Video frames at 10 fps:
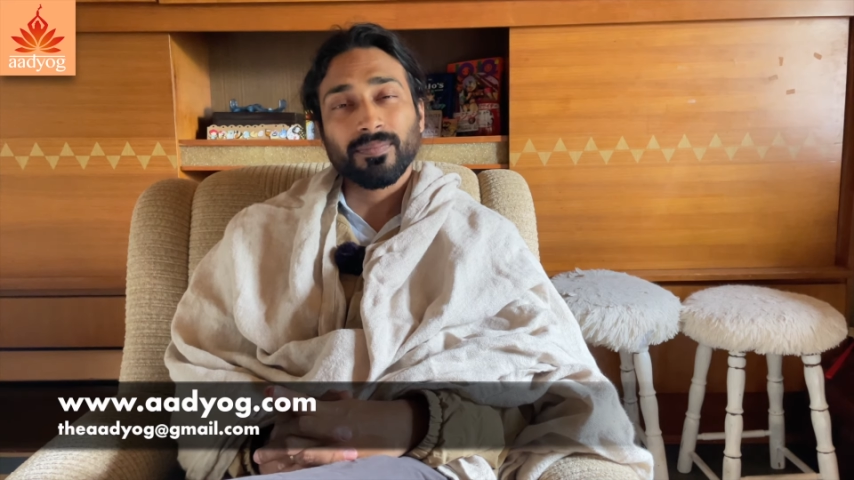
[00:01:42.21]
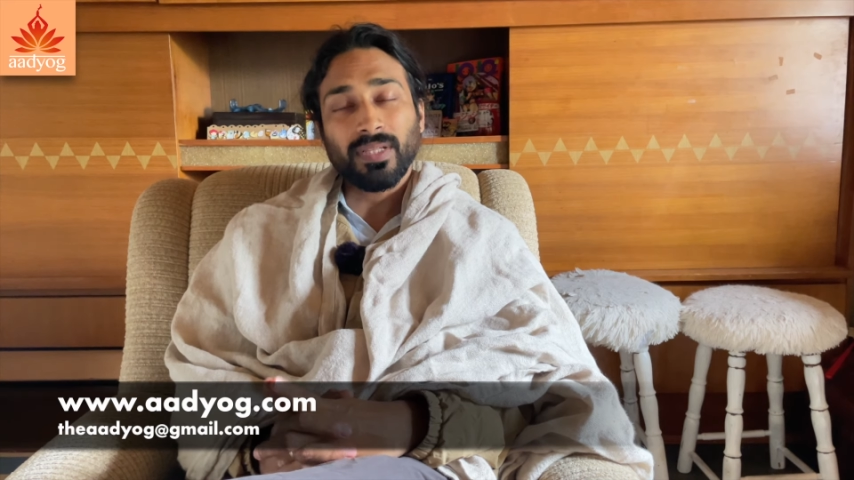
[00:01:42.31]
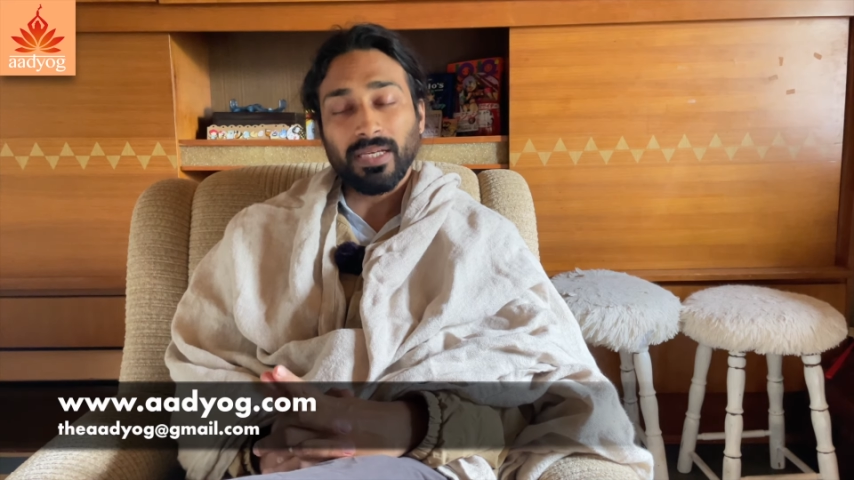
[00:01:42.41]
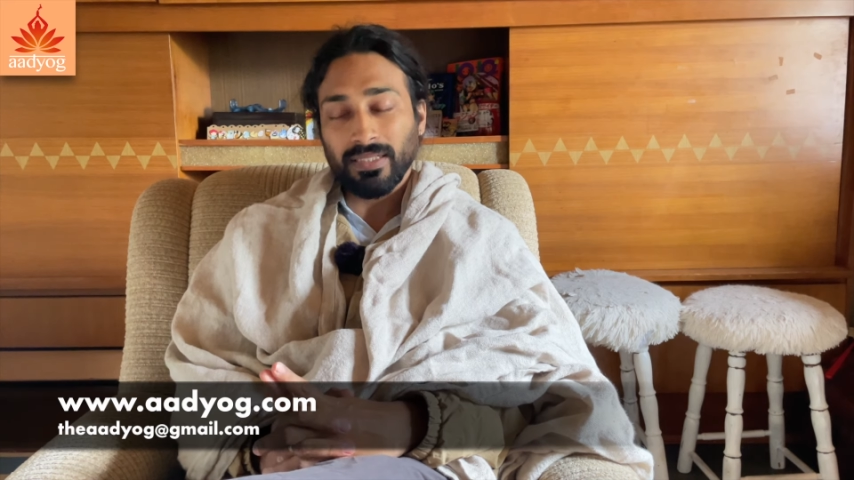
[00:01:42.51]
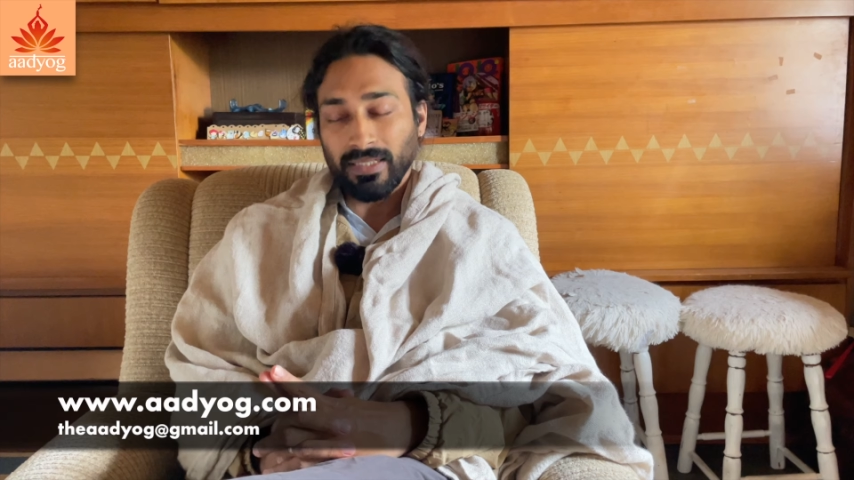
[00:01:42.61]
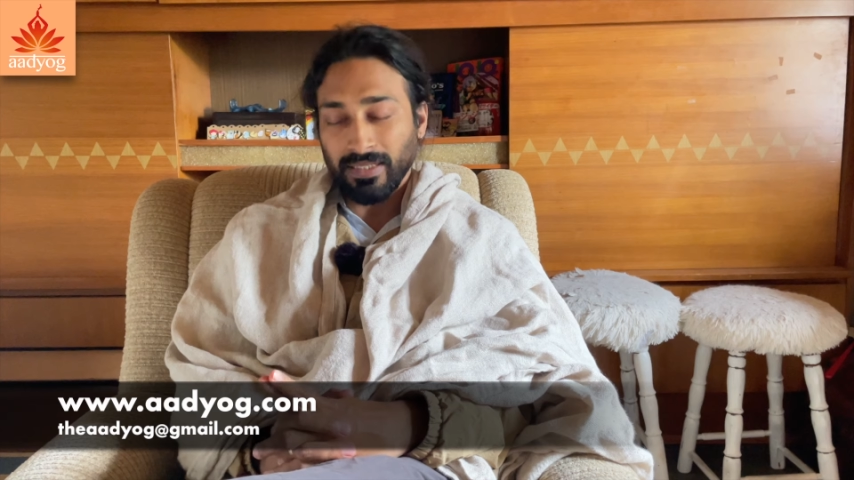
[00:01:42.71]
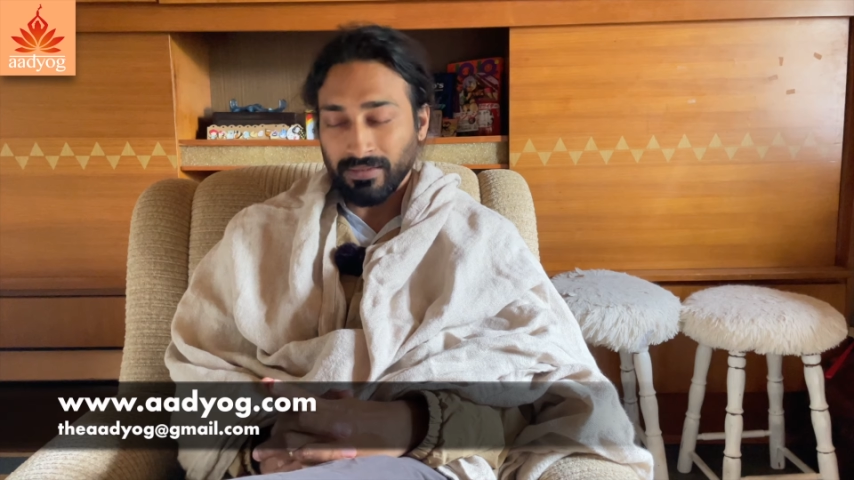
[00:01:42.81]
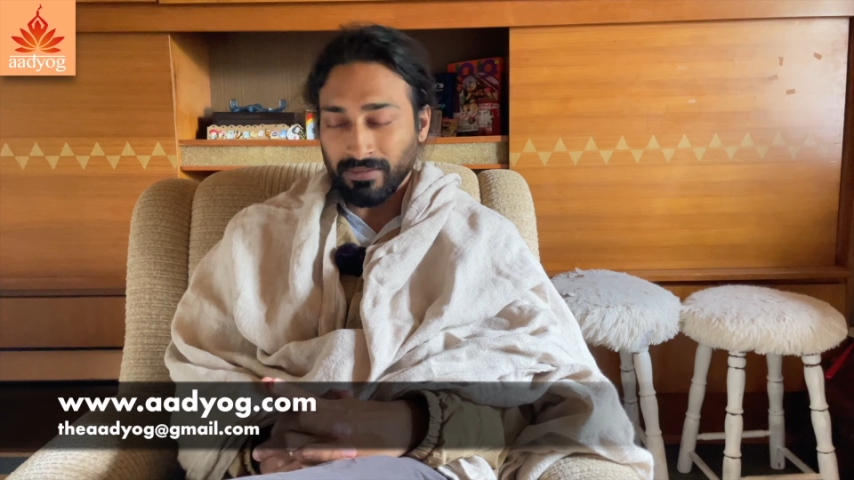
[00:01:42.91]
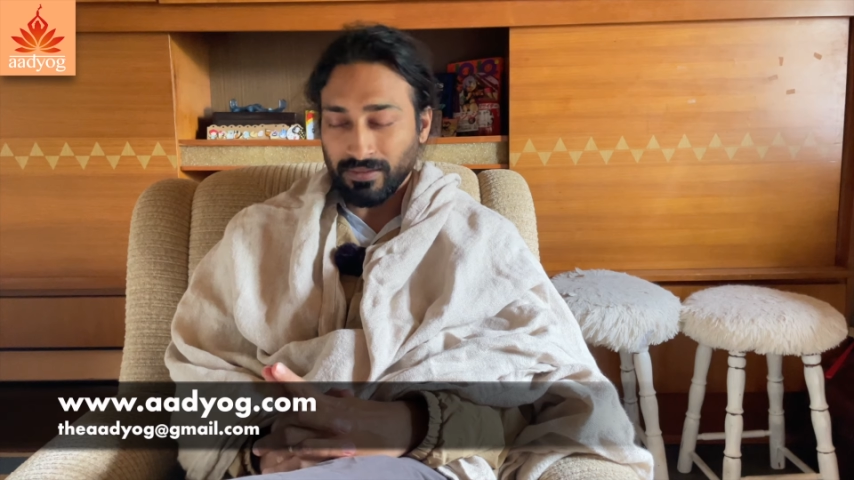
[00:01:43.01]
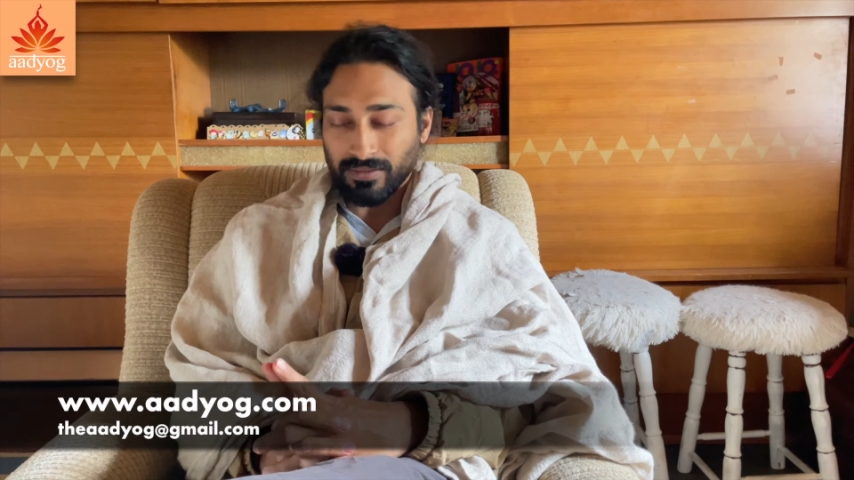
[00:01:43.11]
And
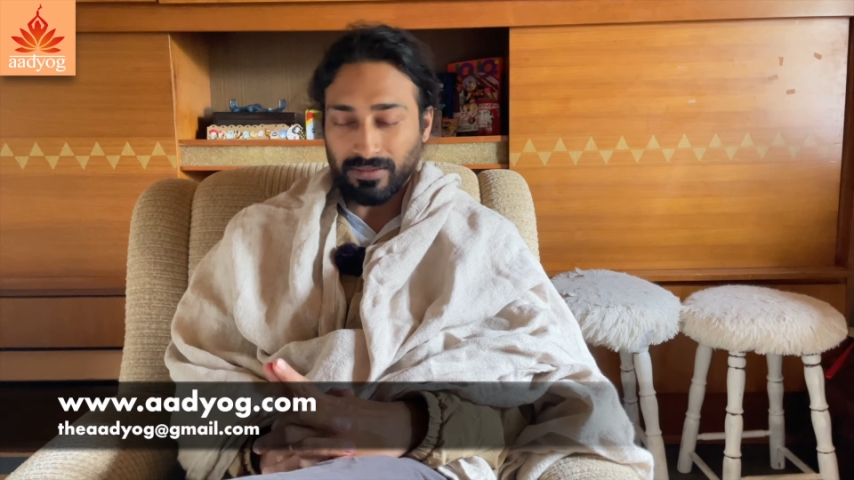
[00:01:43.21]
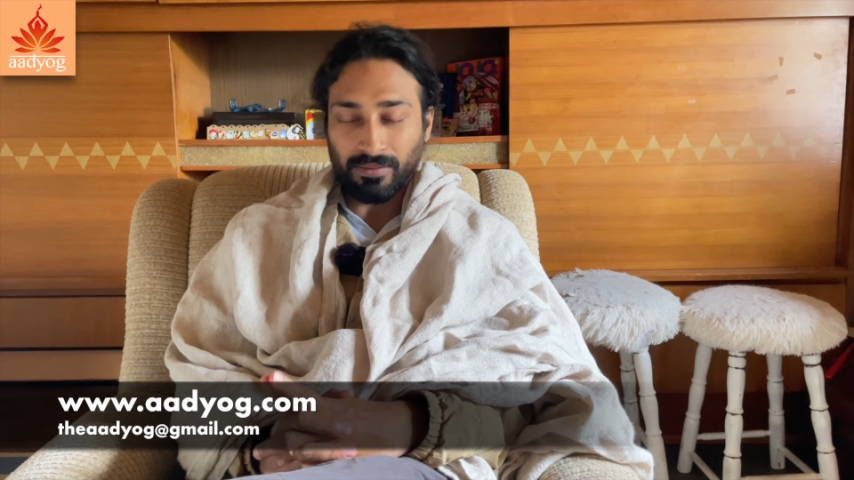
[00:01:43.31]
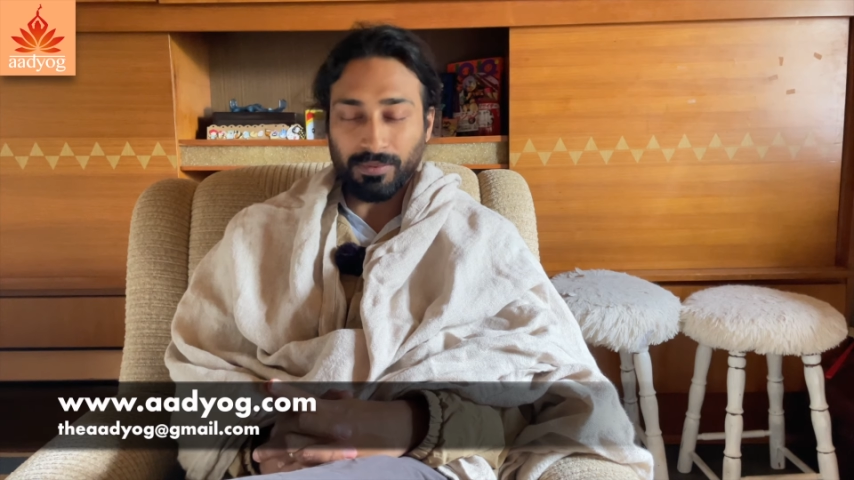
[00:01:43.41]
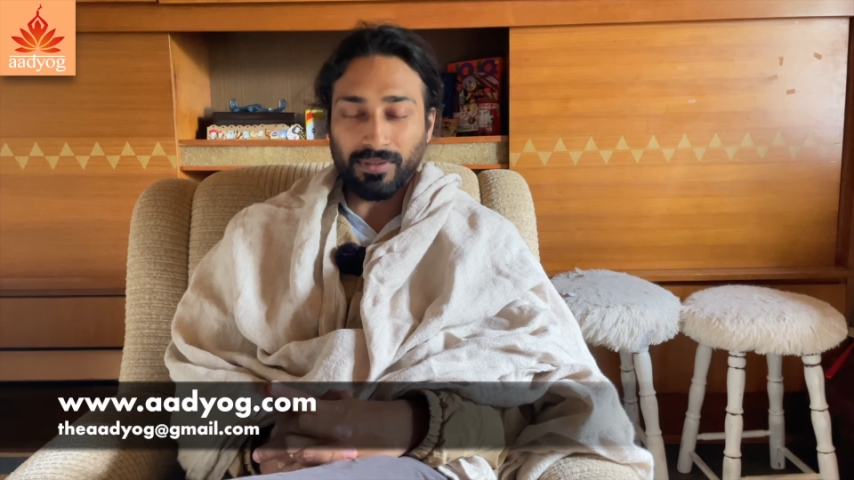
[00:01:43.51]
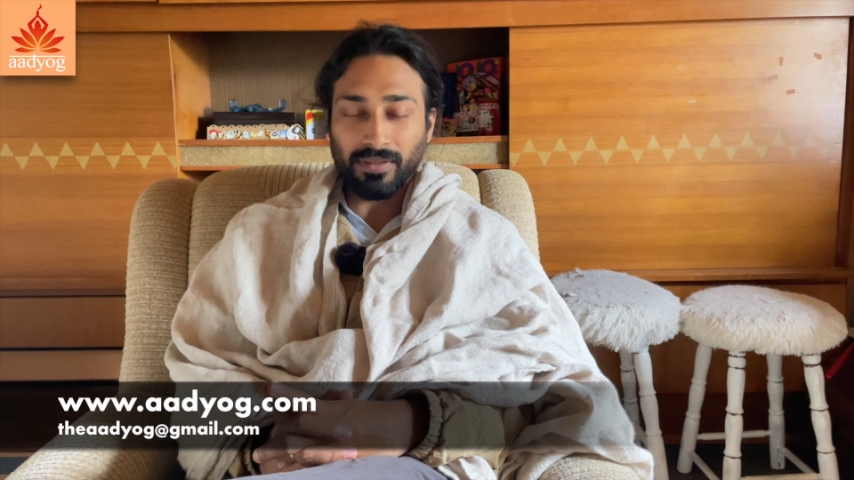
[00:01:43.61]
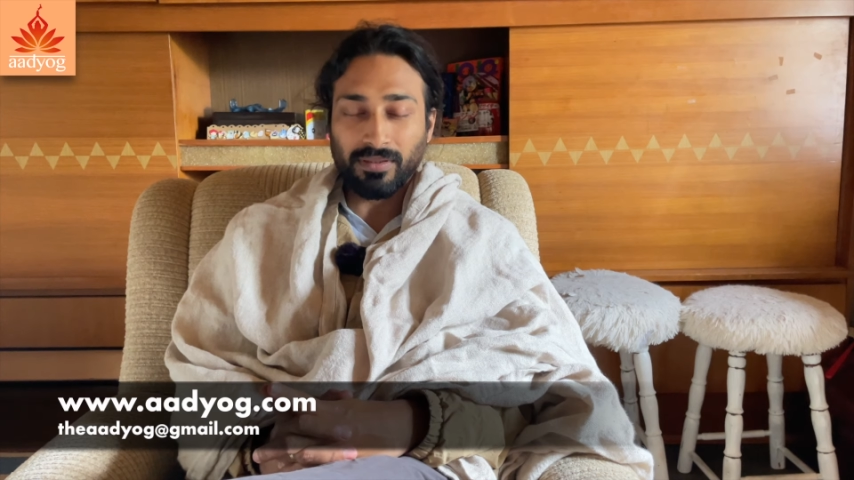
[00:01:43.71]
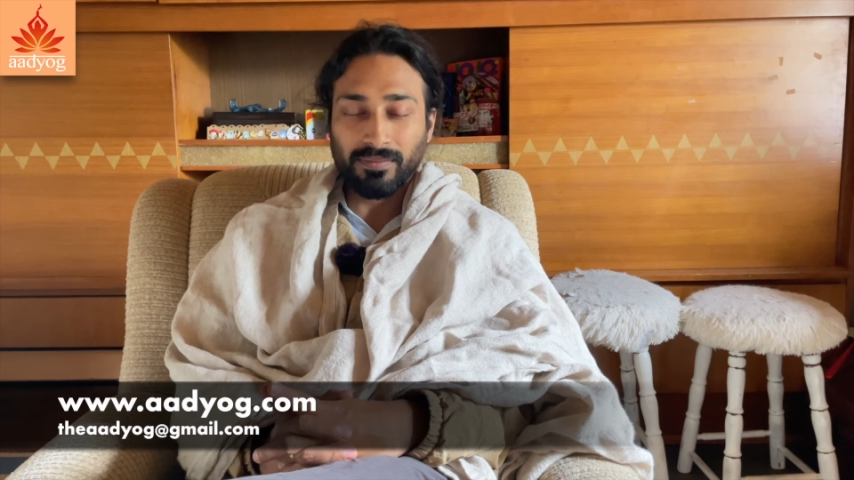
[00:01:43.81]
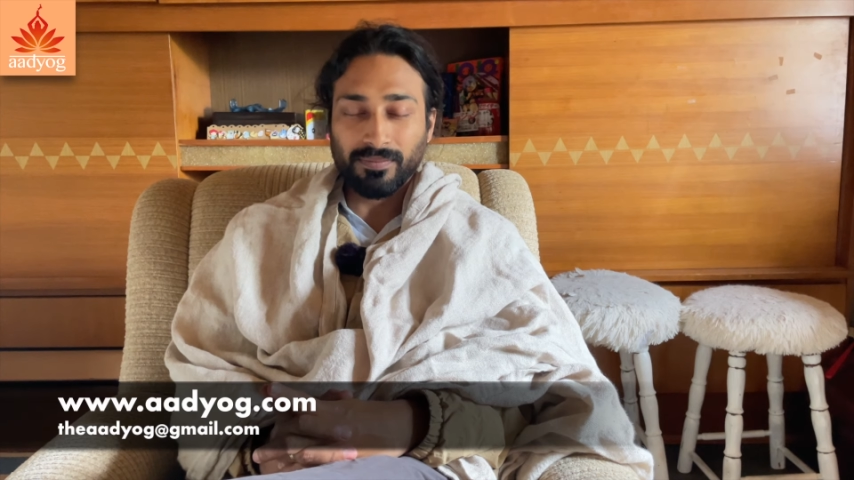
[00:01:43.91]
in this seminar,